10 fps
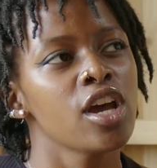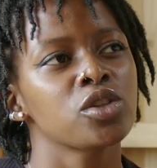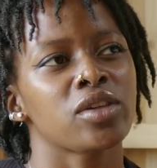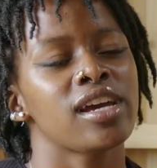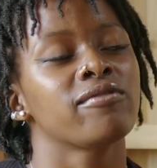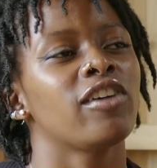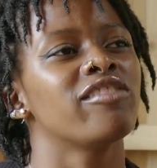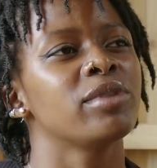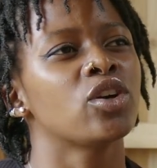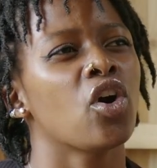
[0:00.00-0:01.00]
So that
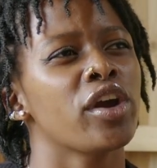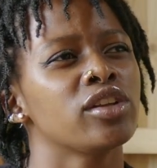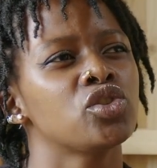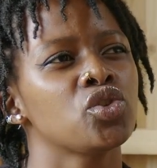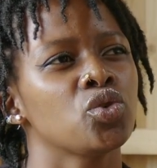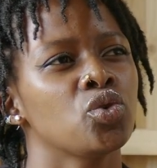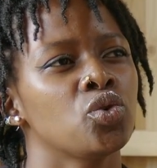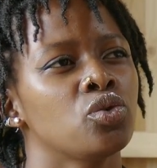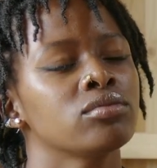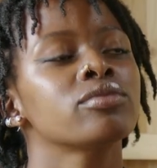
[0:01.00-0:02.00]
involved me going
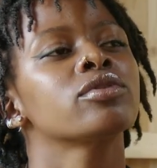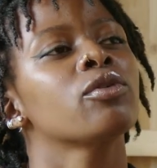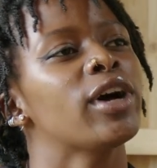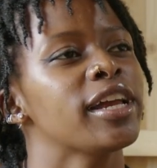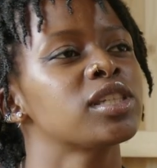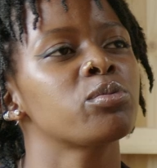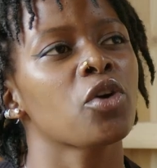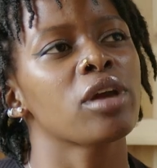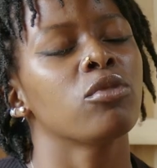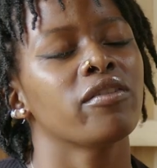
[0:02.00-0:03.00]
to,
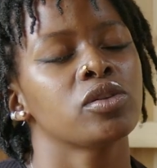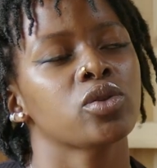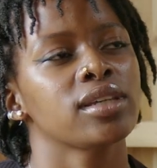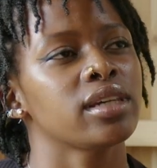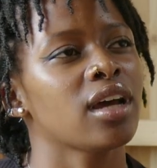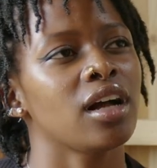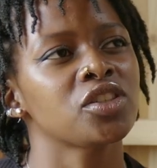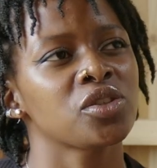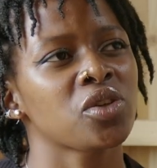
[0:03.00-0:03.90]
exploring more of the Swazi culture.